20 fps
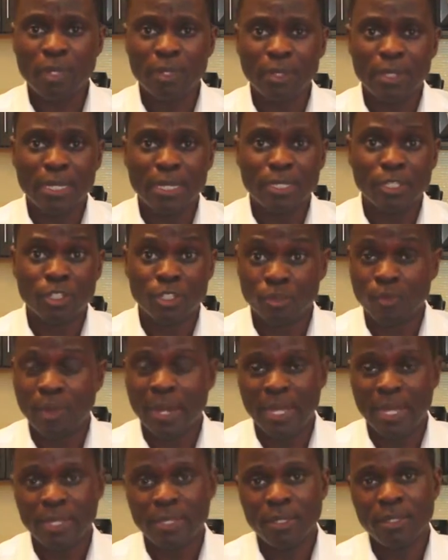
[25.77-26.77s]
then
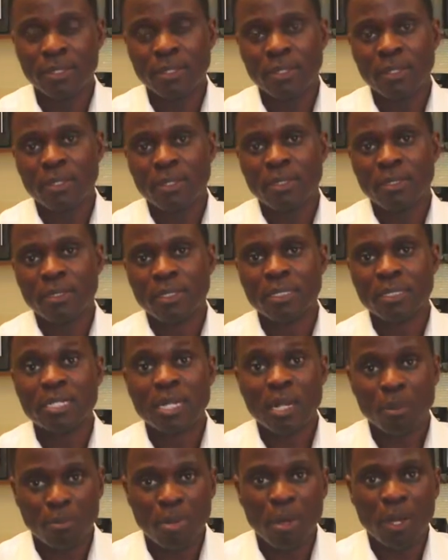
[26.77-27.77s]
Dubai, then
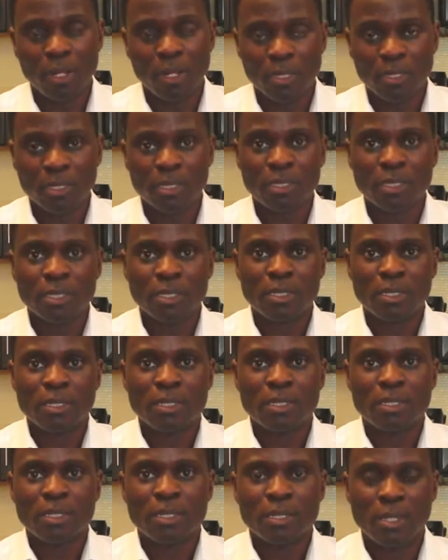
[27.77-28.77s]
Kampala.
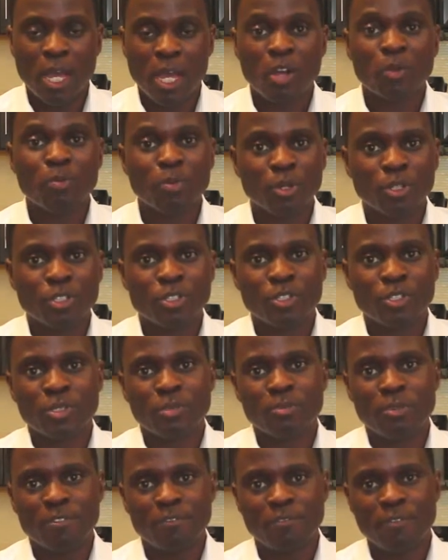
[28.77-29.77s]
Now
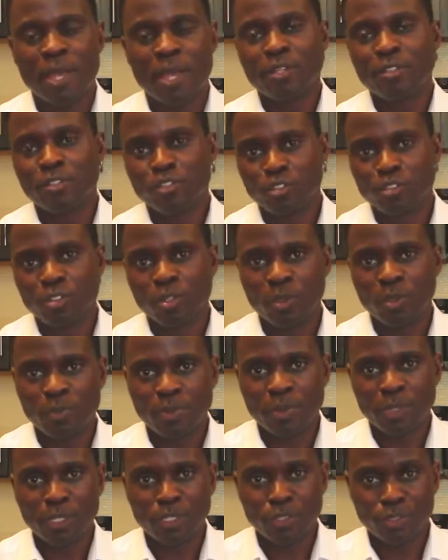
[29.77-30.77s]
Boston. My final
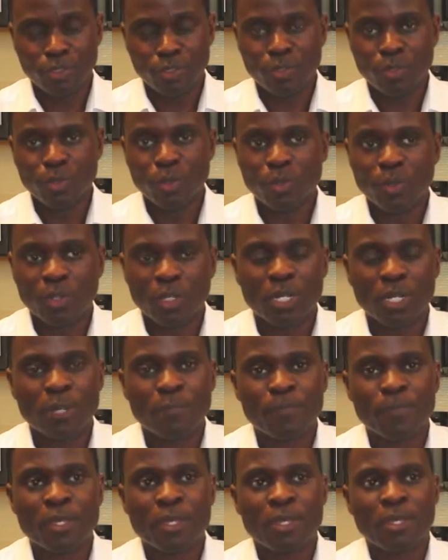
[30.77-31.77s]
stop is New York.
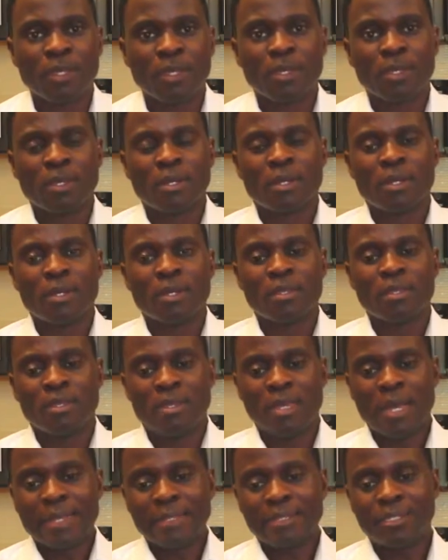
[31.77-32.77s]

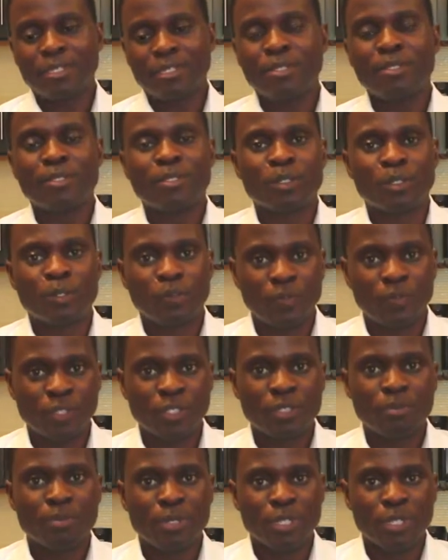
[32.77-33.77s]
The idea of
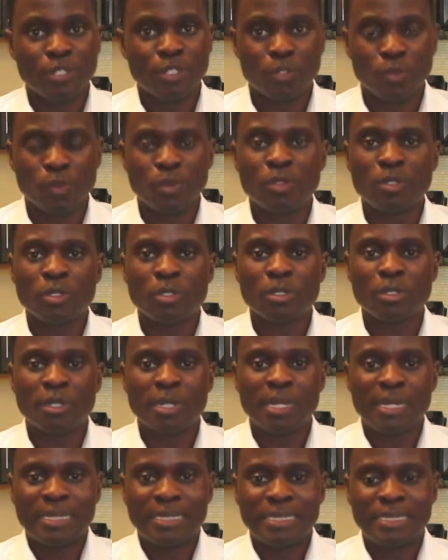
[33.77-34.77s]
this mini
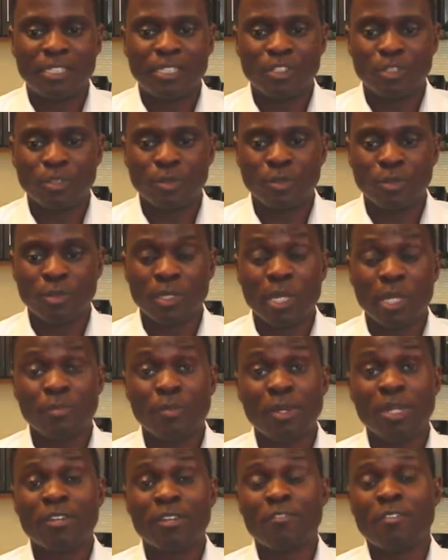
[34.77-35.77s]
tour is to get
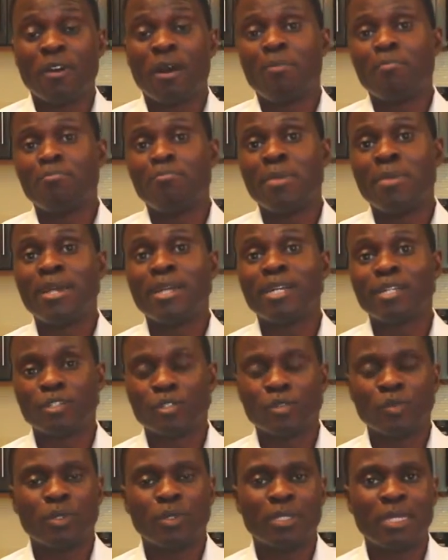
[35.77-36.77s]
ready for a mega
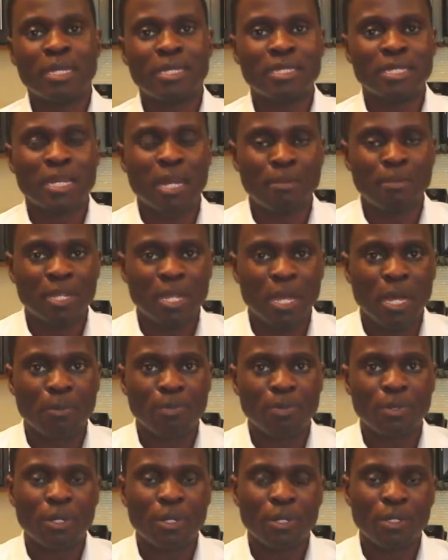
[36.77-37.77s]
tour that's coming
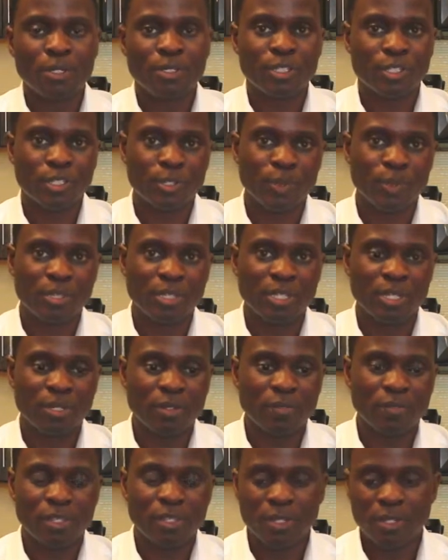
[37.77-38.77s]
up just toward the
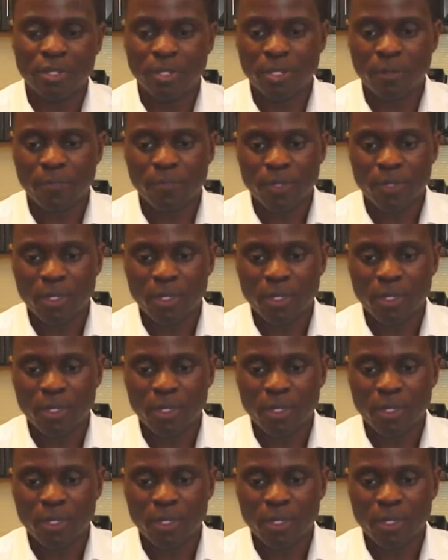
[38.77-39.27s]
end of the year.